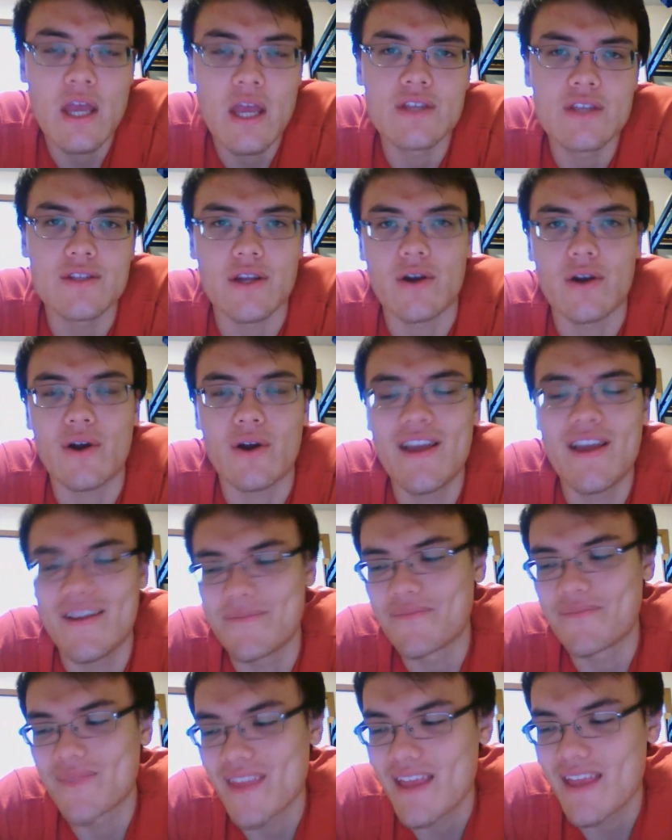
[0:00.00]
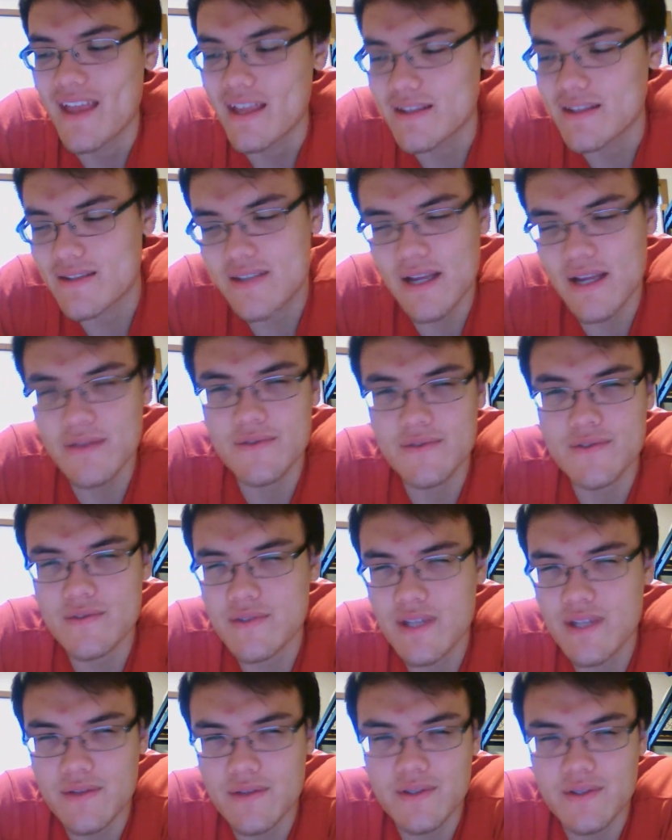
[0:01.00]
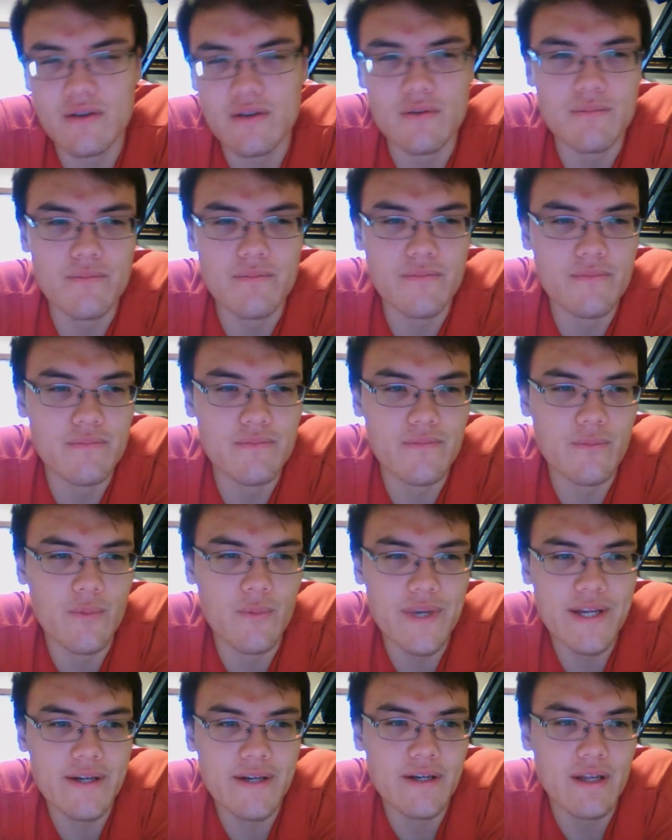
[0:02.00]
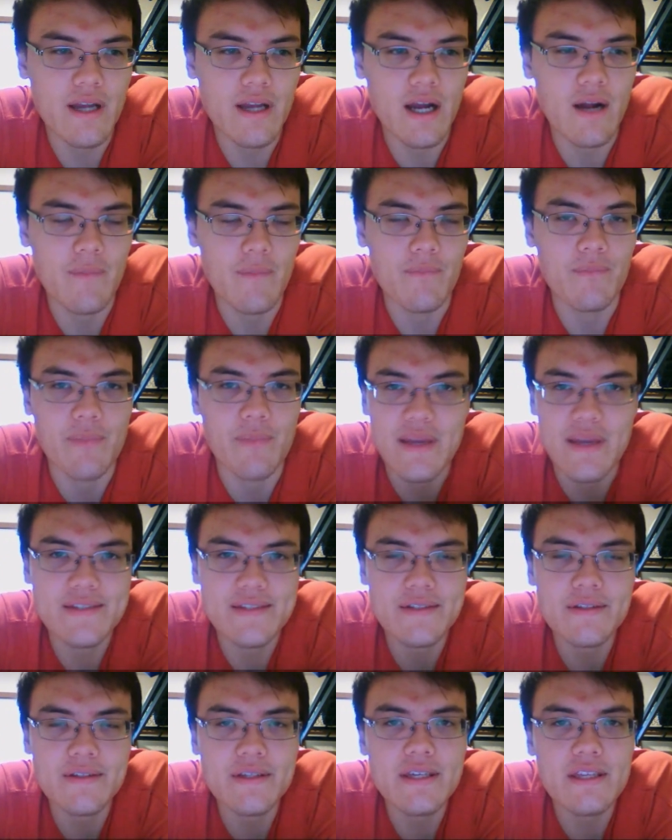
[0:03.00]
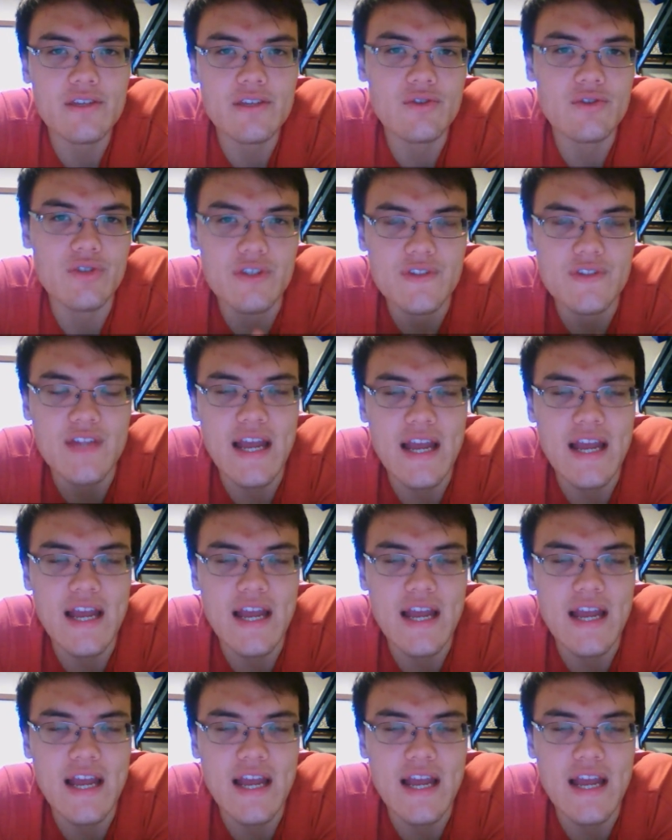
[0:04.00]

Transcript: So it sounds kind of weird. Basically, you just